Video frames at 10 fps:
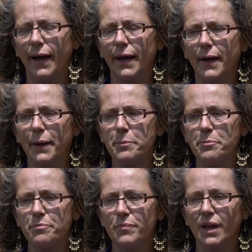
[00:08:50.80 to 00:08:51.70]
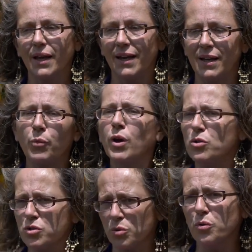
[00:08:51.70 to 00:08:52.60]
Um, and then we
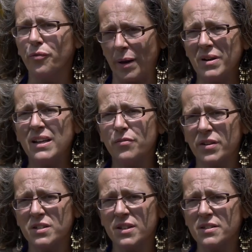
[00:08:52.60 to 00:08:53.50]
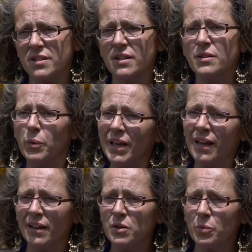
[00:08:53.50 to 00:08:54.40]
also do family visits in the
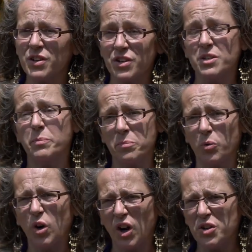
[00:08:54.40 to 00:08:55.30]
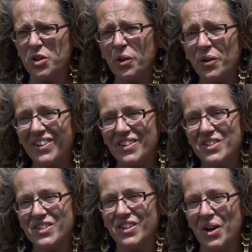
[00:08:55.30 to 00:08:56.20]
weekend, which is a bit more
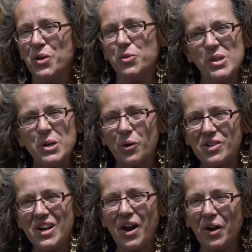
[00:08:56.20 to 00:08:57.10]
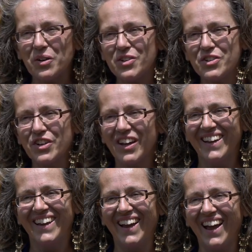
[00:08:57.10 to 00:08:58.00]
luxurious, three course lunch,
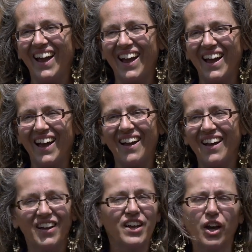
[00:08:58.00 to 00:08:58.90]
uh,